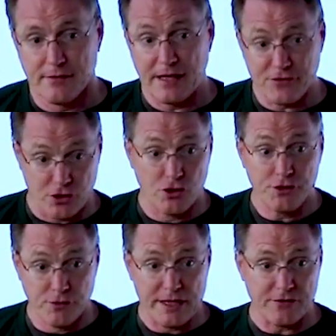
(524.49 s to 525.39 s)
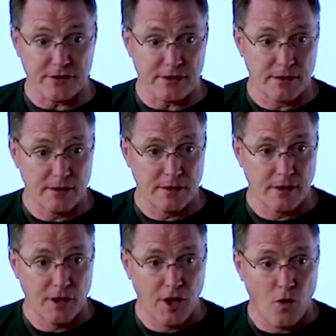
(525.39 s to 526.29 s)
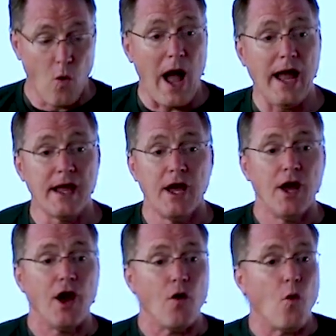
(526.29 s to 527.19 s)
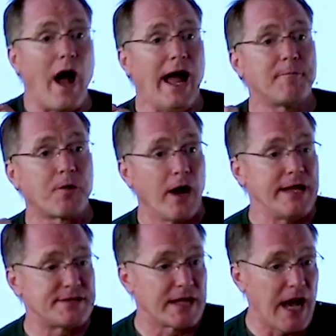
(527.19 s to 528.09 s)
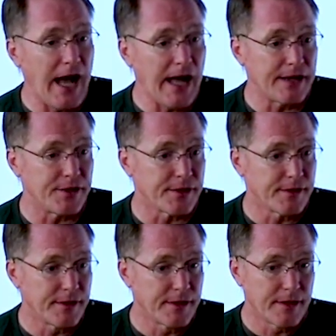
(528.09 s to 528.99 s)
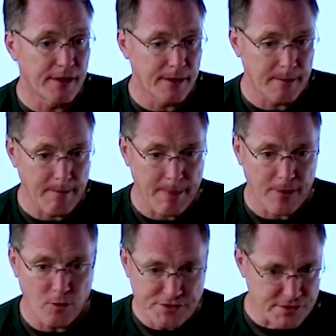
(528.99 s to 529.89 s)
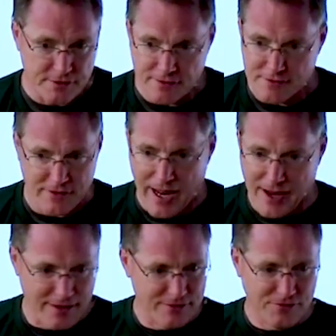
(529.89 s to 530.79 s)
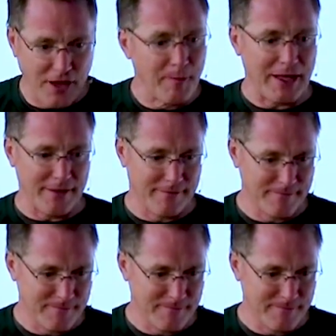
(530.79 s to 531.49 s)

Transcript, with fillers: That's a good reason. Why, why pray to God? What's, tell me.